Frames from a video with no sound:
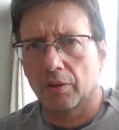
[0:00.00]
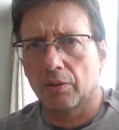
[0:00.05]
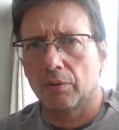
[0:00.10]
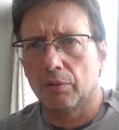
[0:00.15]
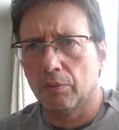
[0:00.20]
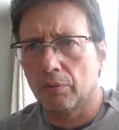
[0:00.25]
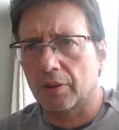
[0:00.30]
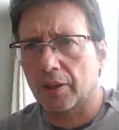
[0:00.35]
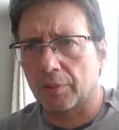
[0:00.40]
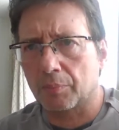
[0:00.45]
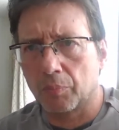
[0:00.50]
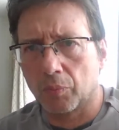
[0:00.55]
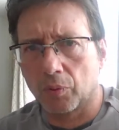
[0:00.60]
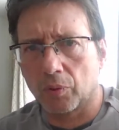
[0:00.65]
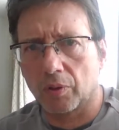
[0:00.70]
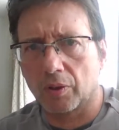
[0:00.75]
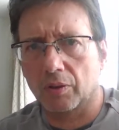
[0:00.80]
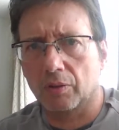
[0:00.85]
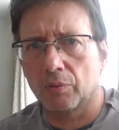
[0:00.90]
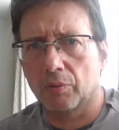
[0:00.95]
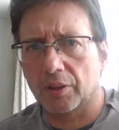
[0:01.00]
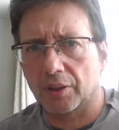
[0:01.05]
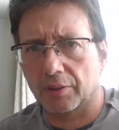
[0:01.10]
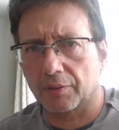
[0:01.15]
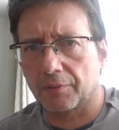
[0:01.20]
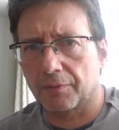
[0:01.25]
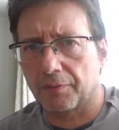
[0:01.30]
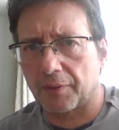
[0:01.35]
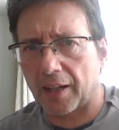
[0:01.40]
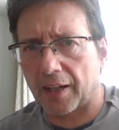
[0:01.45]
Look at
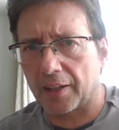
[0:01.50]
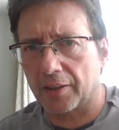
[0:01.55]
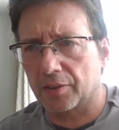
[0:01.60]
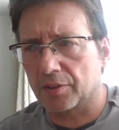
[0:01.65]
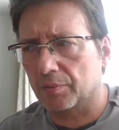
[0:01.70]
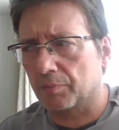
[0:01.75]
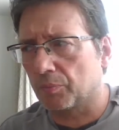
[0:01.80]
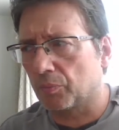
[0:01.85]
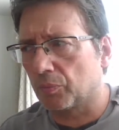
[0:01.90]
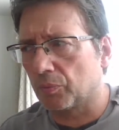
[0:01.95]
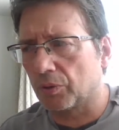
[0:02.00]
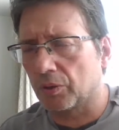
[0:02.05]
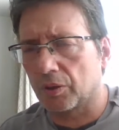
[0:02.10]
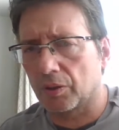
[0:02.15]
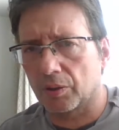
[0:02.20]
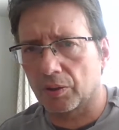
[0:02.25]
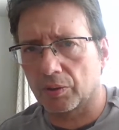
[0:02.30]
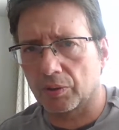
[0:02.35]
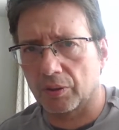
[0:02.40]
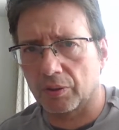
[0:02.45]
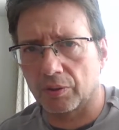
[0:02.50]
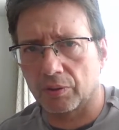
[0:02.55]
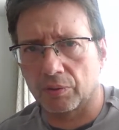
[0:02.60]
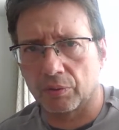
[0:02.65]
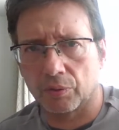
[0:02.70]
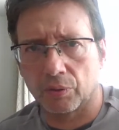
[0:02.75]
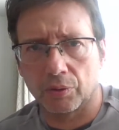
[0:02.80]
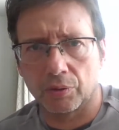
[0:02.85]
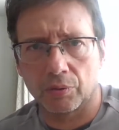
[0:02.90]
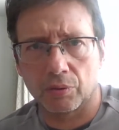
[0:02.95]
advice,
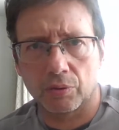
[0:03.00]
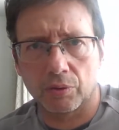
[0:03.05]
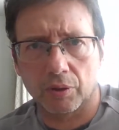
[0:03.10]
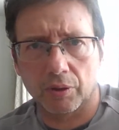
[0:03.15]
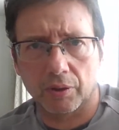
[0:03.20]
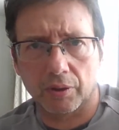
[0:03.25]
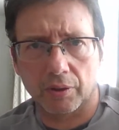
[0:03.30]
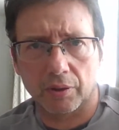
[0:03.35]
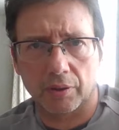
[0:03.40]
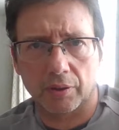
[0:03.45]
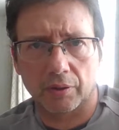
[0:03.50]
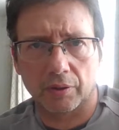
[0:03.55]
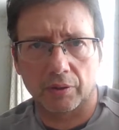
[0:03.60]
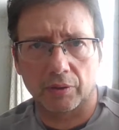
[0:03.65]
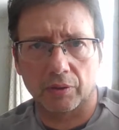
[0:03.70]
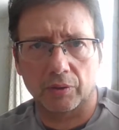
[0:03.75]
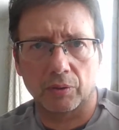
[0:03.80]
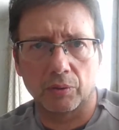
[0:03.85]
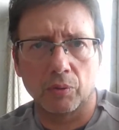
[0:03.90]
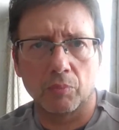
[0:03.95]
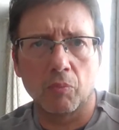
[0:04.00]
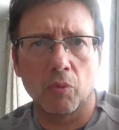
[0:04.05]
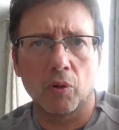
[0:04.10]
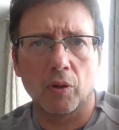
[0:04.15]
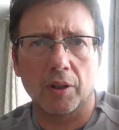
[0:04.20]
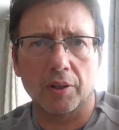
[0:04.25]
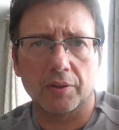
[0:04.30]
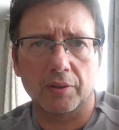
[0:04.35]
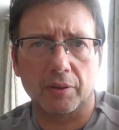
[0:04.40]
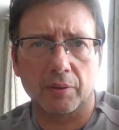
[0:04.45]
look
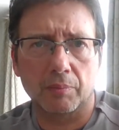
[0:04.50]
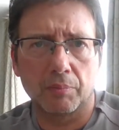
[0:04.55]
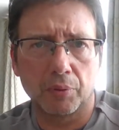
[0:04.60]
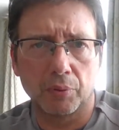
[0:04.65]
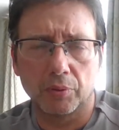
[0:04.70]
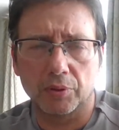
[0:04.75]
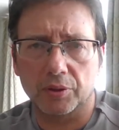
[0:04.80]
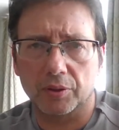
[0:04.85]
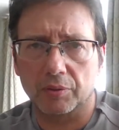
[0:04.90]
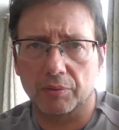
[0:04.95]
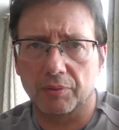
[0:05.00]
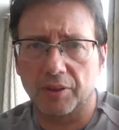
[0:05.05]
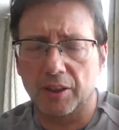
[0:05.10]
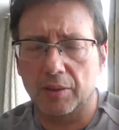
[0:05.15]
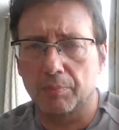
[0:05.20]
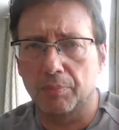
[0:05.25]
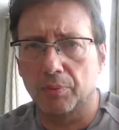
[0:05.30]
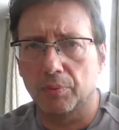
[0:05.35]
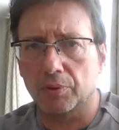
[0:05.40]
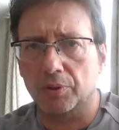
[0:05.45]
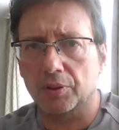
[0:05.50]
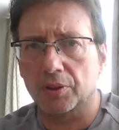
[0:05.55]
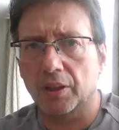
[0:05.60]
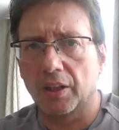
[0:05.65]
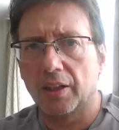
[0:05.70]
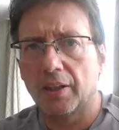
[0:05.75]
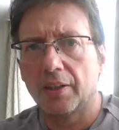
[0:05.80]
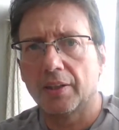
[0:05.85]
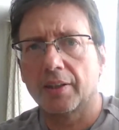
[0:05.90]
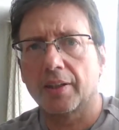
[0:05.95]
more at books, read books,
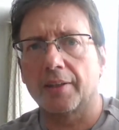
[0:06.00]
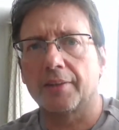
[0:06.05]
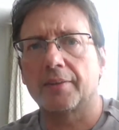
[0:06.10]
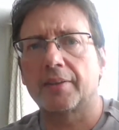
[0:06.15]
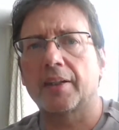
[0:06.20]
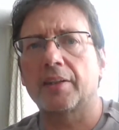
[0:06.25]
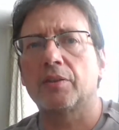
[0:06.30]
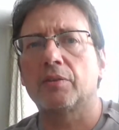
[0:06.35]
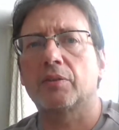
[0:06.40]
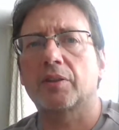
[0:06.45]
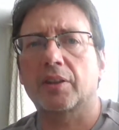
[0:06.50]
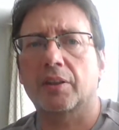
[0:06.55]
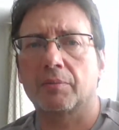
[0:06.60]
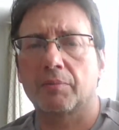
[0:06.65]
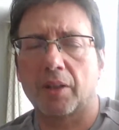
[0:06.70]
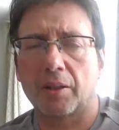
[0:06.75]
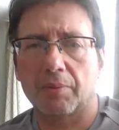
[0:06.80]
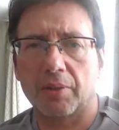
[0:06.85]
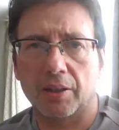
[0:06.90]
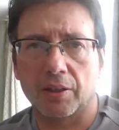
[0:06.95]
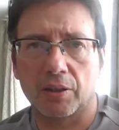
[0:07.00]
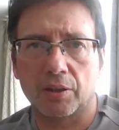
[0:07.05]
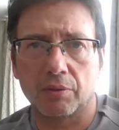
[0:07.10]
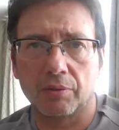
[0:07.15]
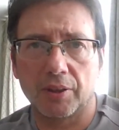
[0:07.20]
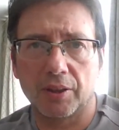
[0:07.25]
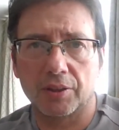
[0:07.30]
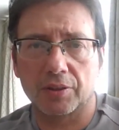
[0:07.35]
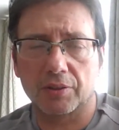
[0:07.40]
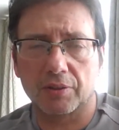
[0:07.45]
and then you can maybe
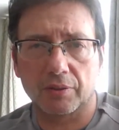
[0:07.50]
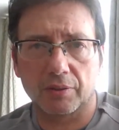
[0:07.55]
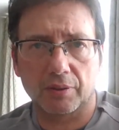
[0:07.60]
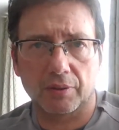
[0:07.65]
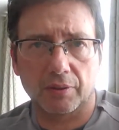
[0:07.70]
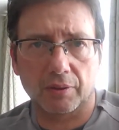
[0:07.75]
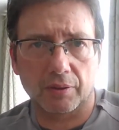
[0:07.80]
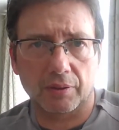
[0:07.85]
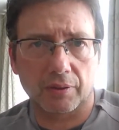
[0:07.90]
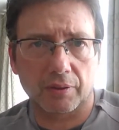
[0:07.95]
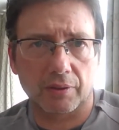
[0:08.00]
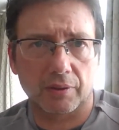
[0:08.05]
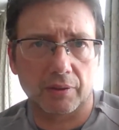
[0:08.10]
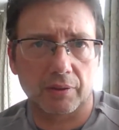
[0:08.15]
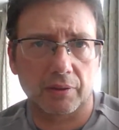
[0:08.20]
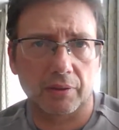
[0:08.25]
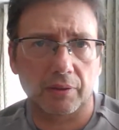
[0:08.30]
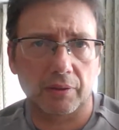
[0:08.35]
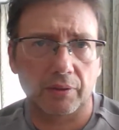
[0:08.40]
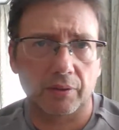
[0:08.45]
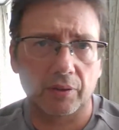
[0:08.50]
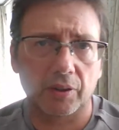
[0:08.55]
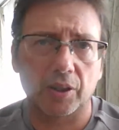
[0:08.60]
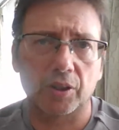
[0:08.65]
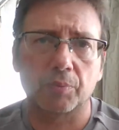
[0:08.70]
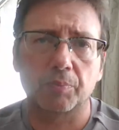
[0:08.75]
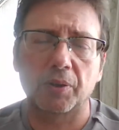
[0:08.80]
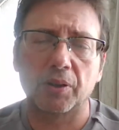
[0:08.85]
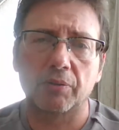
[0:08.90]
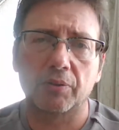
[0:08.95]
increase the
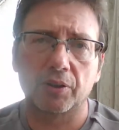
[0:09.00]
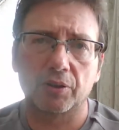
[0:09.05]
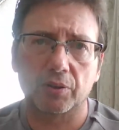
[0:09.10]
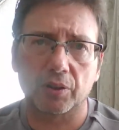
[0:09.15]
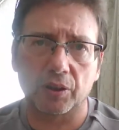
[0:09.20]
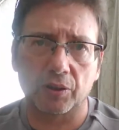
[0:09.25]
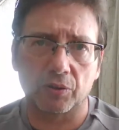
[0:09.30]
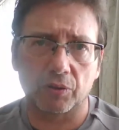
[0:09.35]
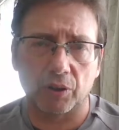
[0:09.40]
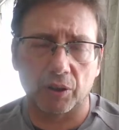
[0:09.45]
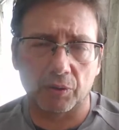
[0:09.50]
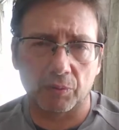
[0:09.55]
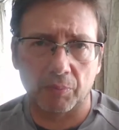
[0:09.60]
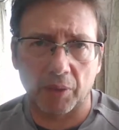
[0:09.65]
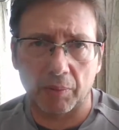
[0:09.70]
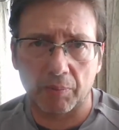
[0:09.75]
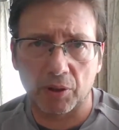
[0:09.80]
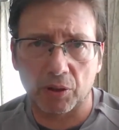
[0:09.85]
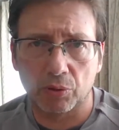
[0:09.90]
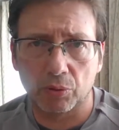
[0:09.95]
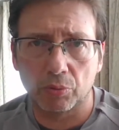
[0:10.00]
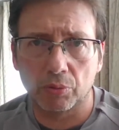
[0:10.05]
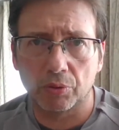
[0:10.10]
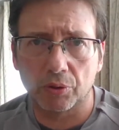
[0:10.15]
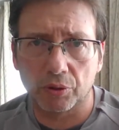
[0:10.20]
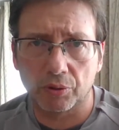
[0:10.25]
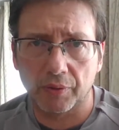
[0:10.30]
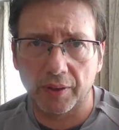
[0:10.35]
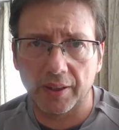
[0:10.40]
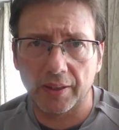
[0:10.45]
experience in maybe
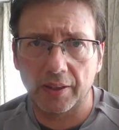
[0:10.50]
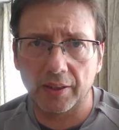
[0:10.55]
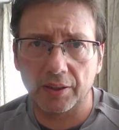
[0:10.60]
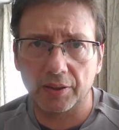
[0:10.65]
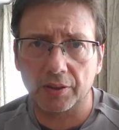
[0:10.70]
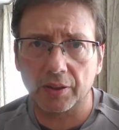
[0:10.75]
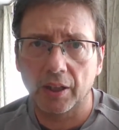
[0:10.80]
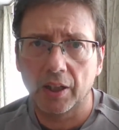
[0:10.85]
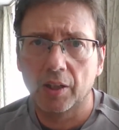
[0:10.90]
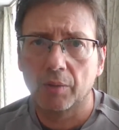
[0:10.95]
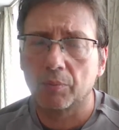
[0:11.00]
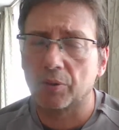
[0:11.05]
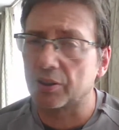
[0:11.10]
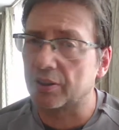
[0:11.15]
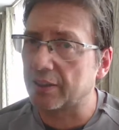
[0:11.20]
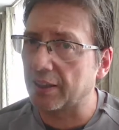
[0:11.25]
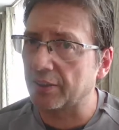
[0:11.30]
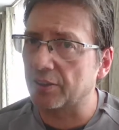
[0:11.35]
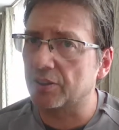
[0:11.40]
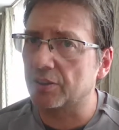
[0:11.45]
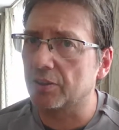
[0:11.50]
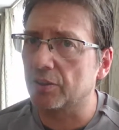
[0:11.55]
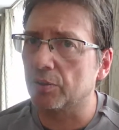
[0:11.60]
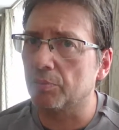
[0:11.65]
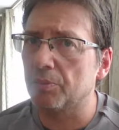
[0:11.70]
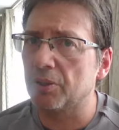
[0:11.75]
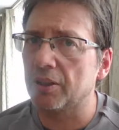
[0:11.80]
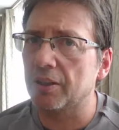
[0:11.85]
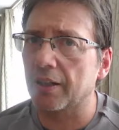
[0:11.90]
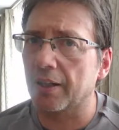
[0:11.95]
2-3 years. But then still
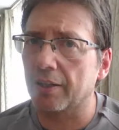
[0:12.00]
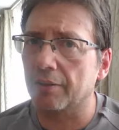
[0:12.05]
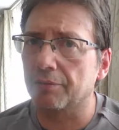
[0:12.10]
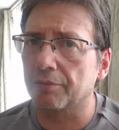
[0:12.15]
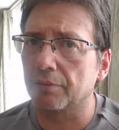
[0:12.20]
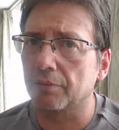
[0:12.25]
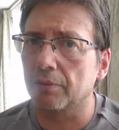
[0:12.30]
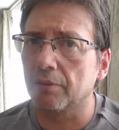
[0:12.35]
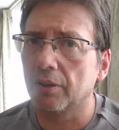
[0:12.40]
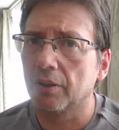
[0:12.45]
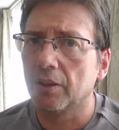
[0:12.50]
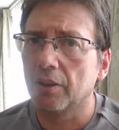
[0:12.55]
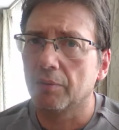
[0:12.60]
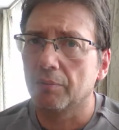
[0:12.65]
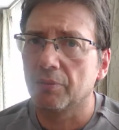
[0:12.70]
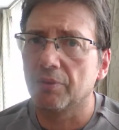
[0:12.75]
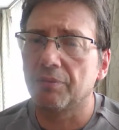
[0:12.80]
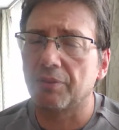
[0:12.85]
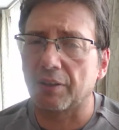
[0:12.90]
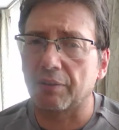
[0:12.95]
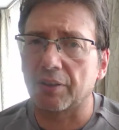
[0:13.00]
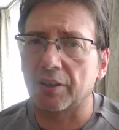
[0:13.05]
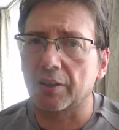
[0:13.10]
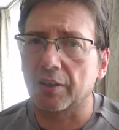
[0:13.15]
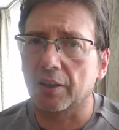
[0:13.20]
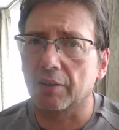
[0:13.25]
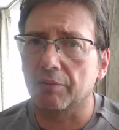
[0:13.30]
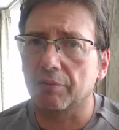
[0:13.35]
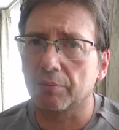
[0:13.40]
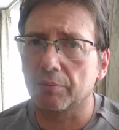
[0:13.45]
be careful, be very
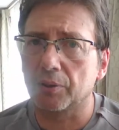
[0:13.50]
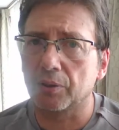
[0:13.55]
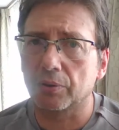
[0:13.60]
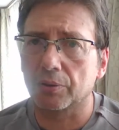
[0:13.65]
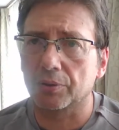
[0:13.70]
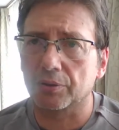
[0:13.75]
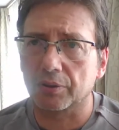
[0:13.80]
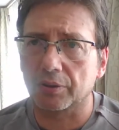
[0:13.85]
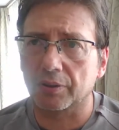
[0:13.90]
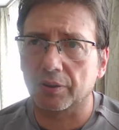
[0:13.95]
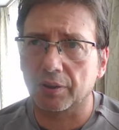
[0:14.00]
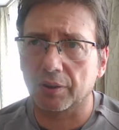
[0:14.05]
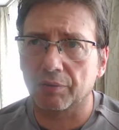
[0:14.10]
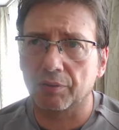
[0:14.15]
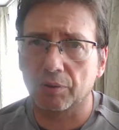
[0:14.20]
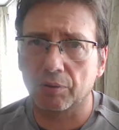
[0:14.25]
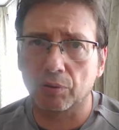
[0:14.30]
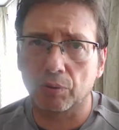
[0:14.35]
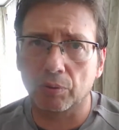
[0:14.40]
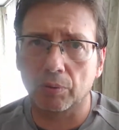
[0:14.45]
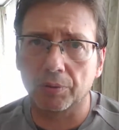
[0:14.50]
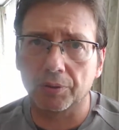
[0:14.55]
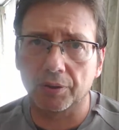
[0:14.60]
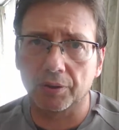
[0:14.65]
careful, because if you're older,